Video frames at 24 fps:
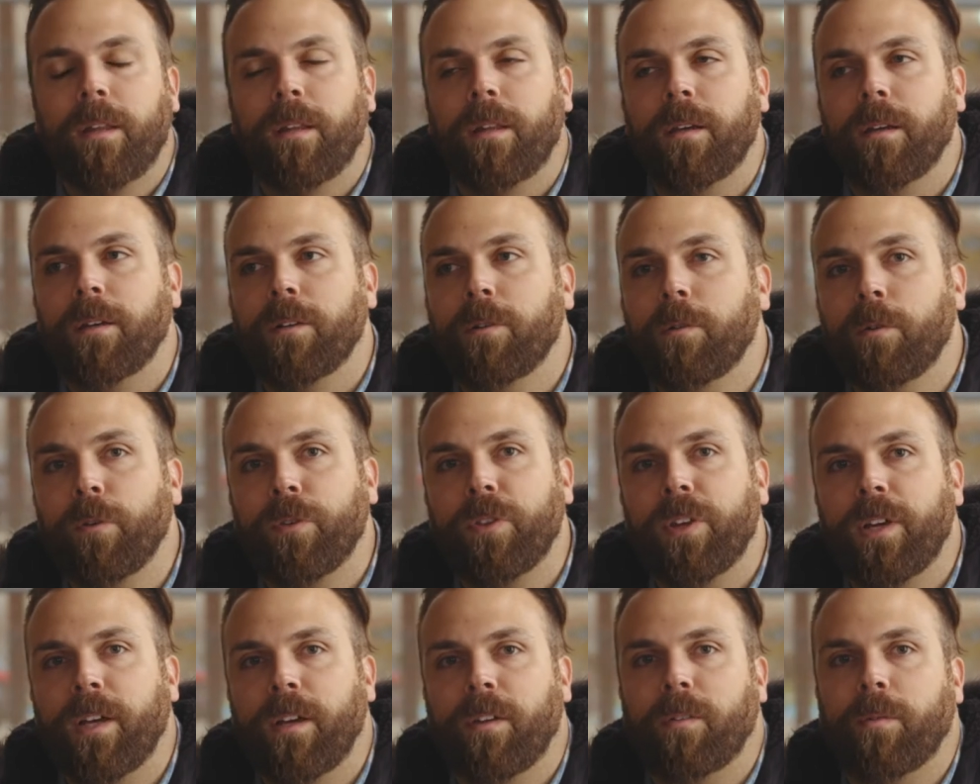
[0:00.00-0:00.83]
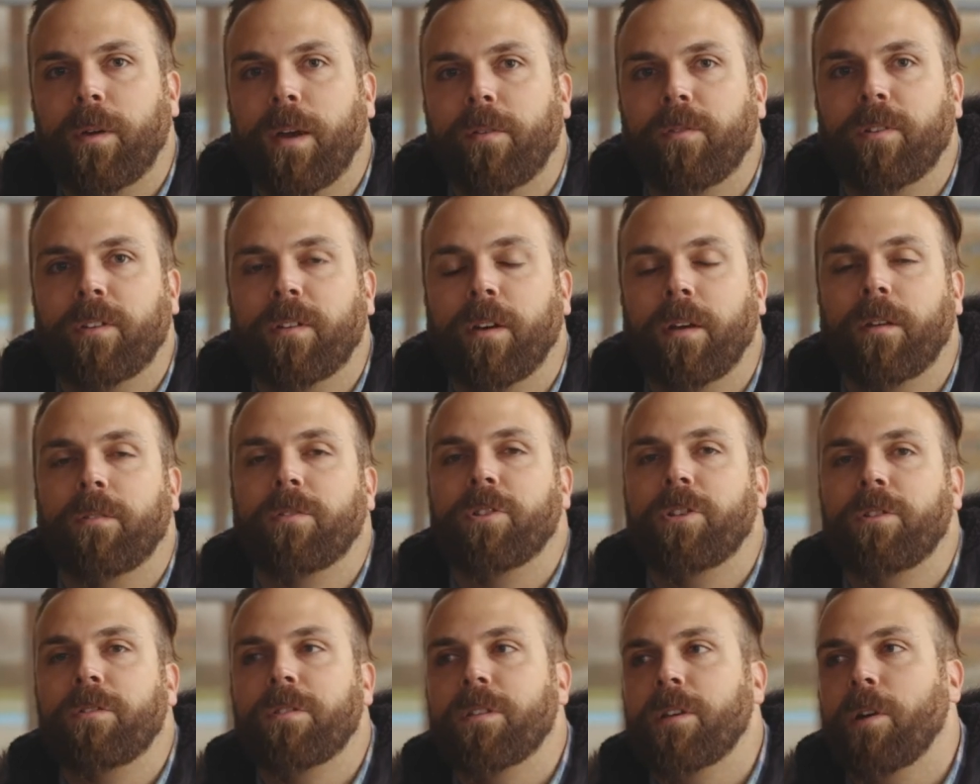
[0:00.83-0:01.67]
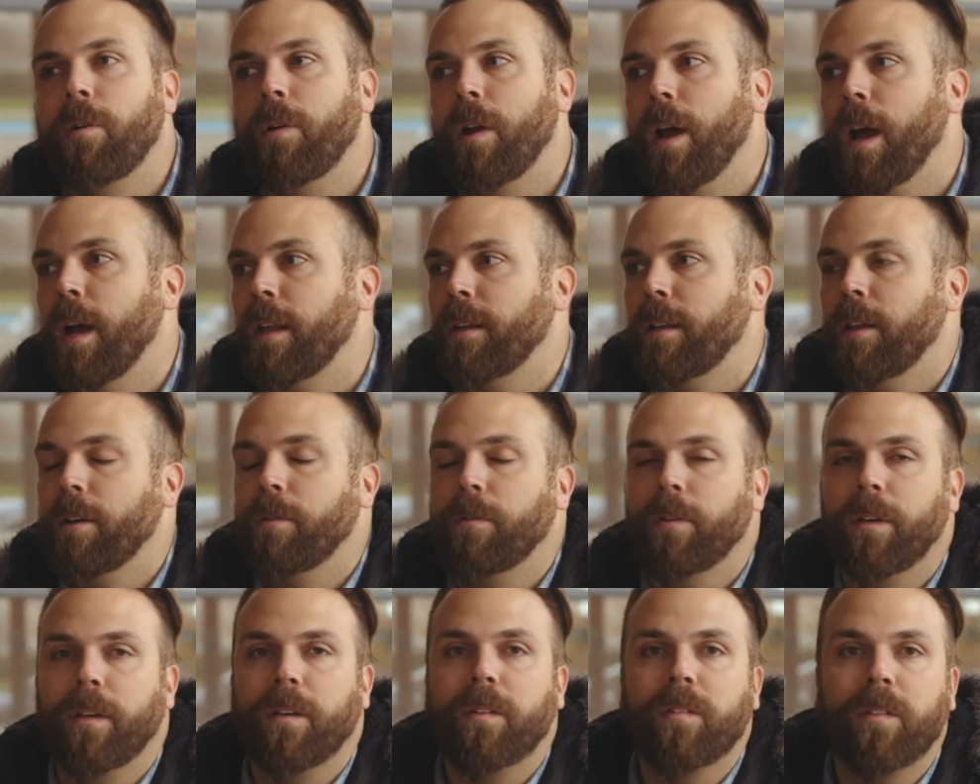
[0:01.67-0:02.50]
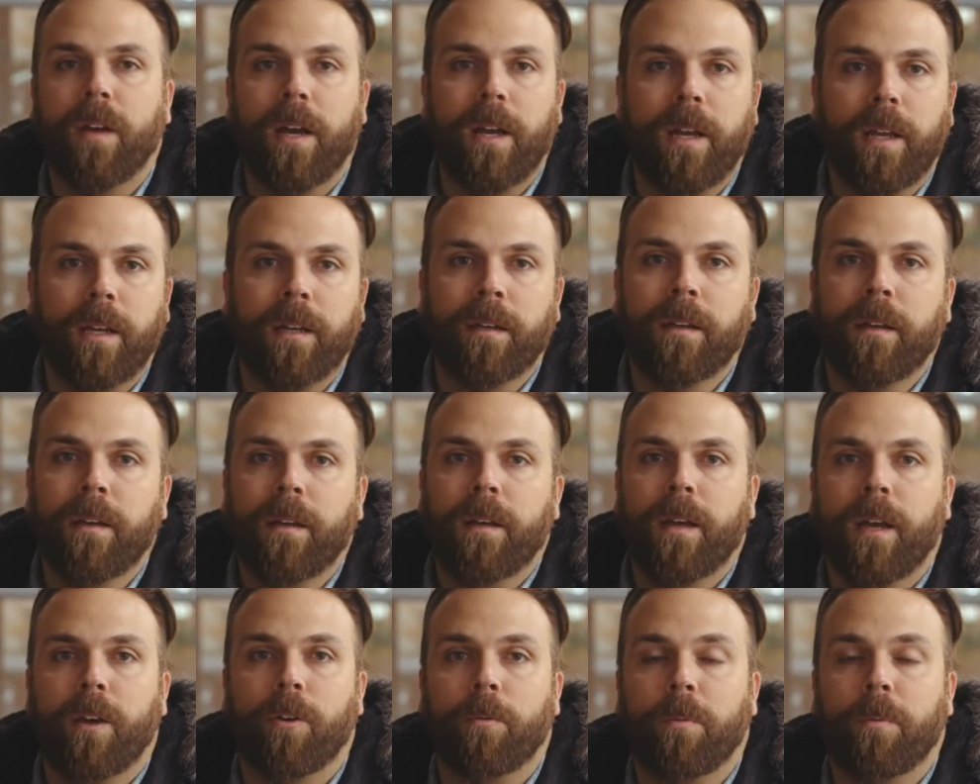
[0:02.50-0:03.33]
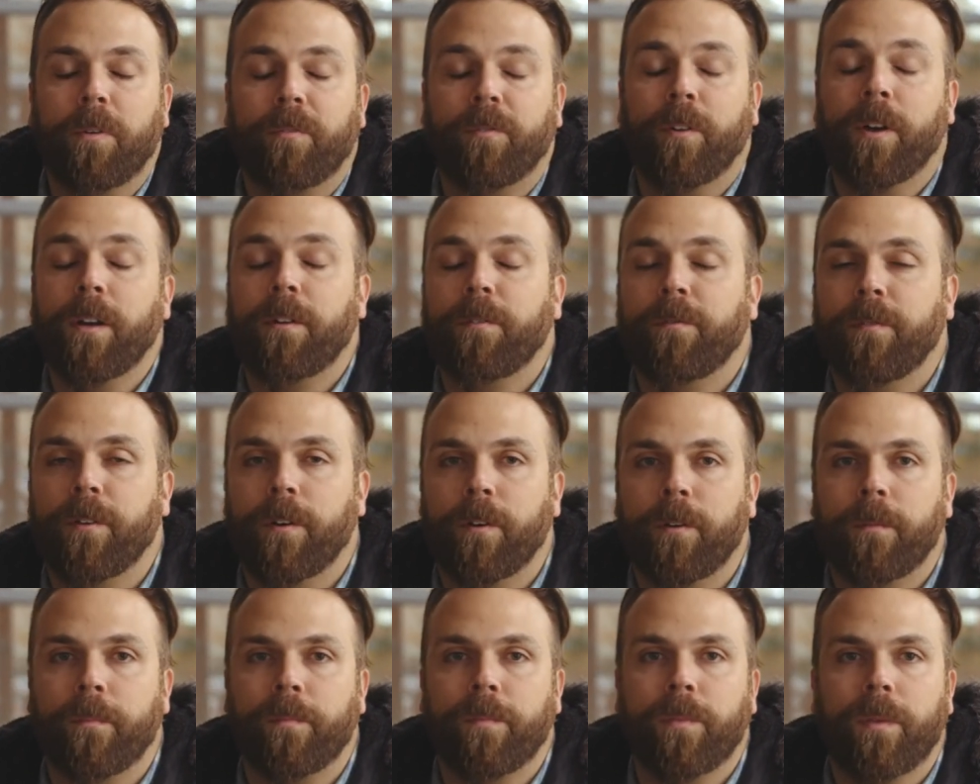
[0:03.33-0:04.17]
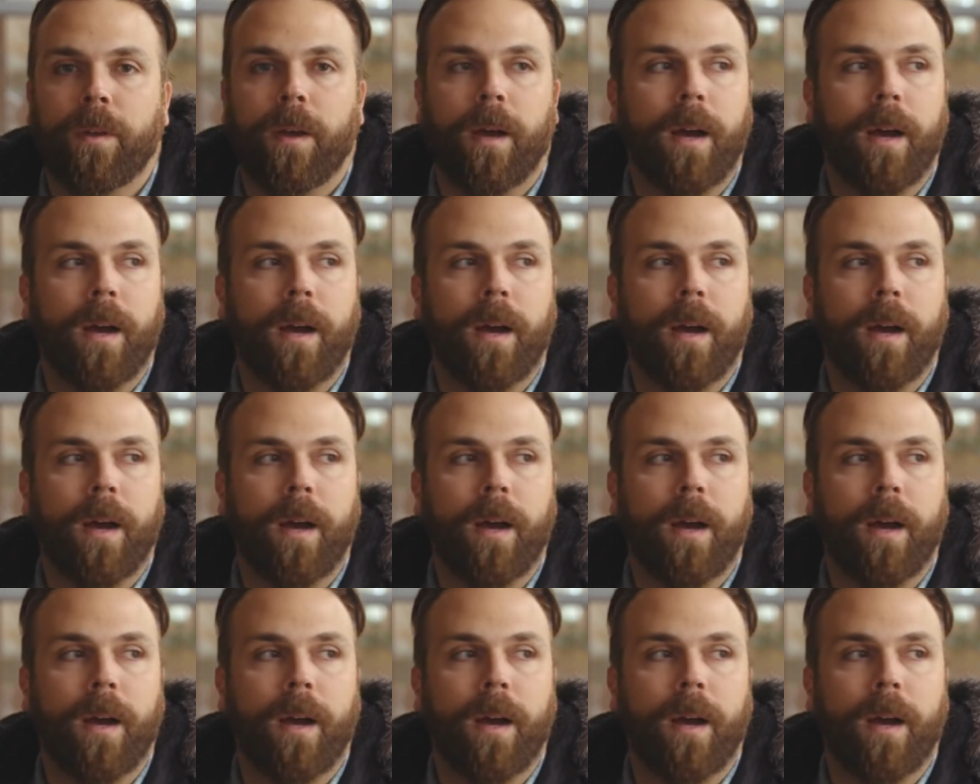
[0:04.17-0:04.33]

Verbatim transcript: The cool thing is we have a ton of shoots going on that are really exciting It would be fun to film.